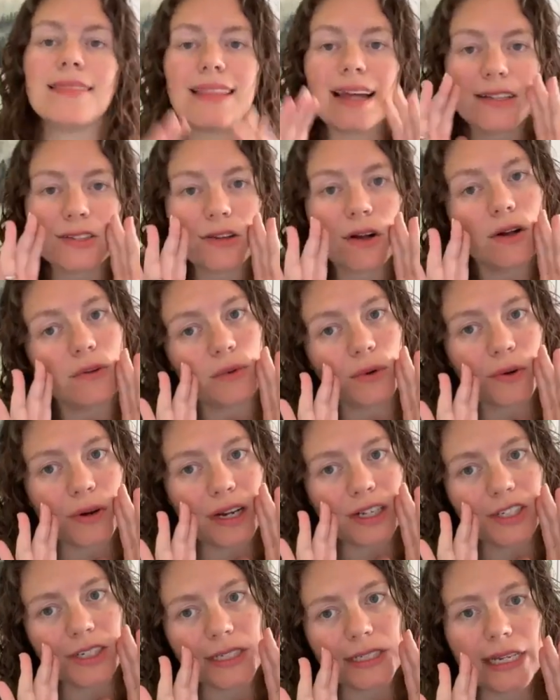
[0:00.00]
That's called
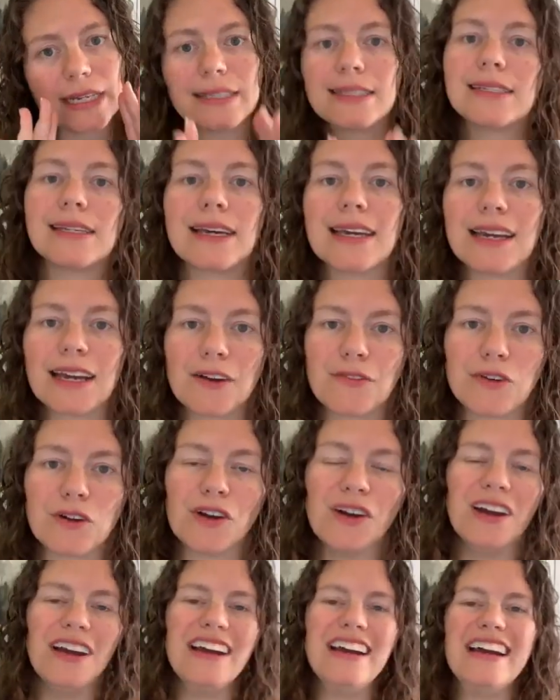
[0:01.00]
regression testing. If
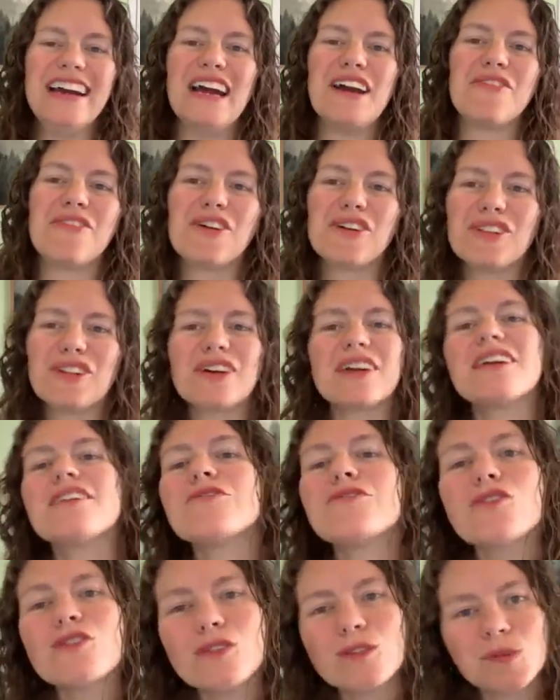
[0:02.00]
you're if you're
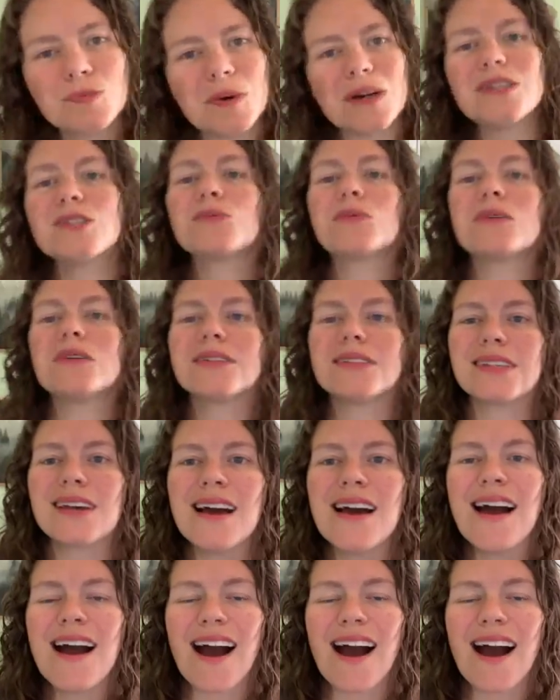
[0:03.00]
looking for those buzzwords